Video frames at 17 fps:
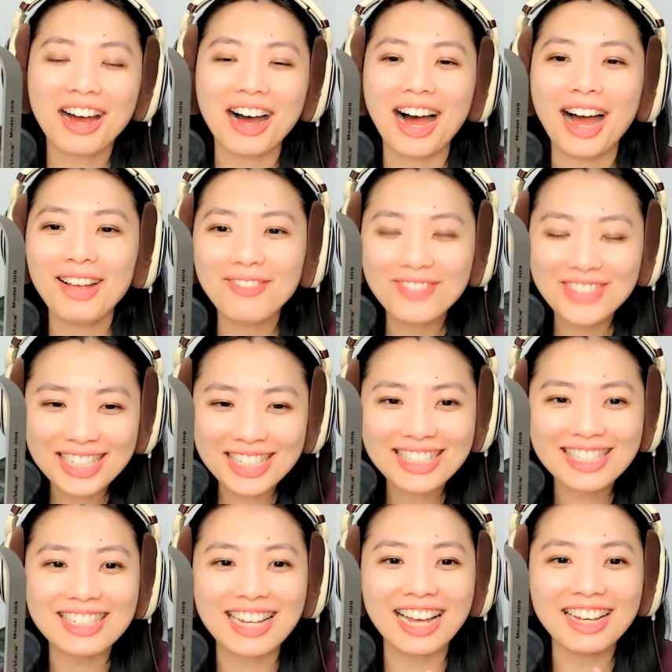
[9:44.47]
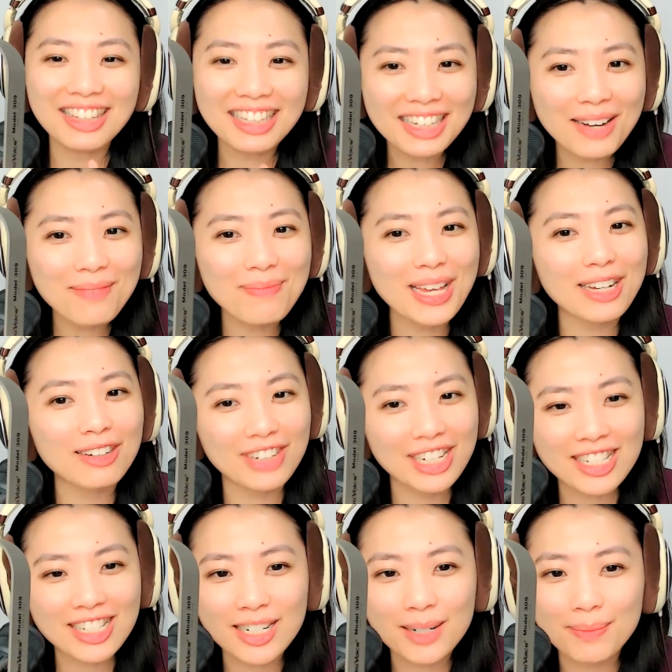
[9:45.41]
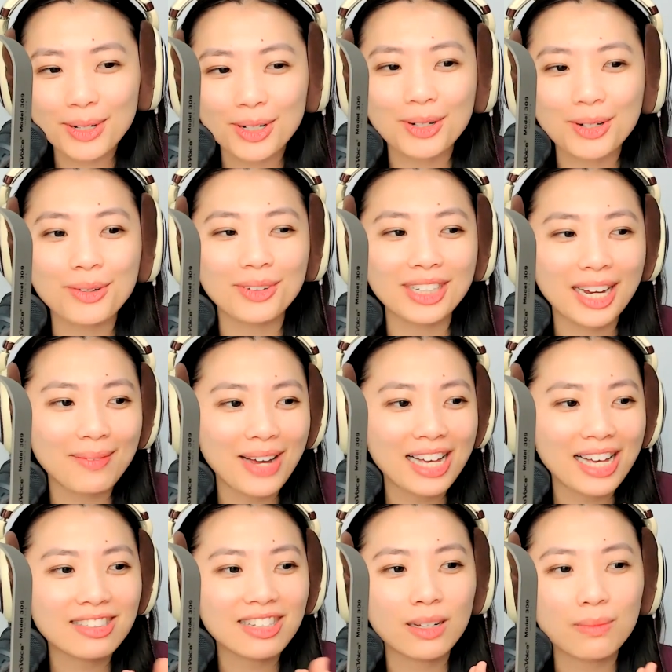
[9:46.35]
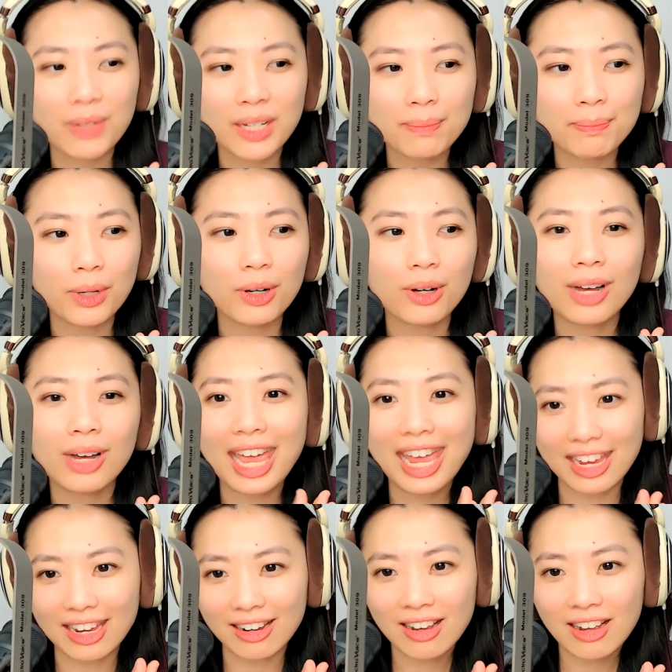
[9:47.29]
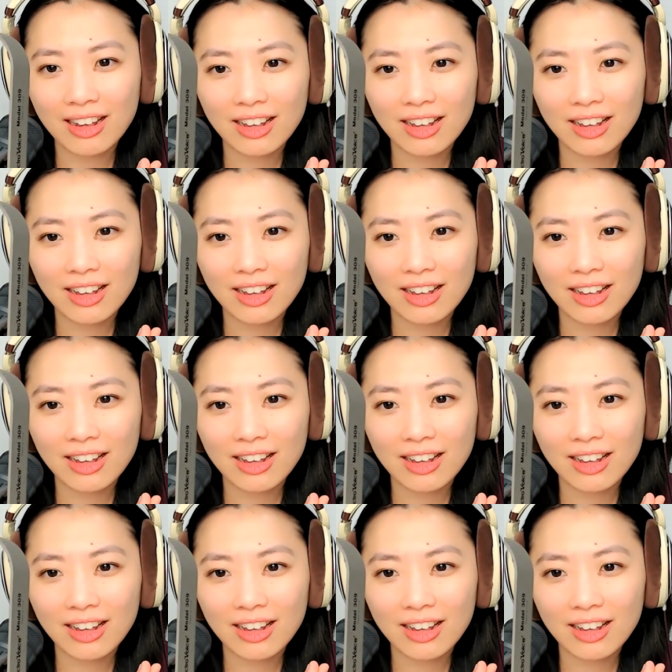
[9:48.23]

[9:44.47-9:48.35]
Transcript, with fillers: I'm just I think I'm being reasonable when I'm asking people, hey.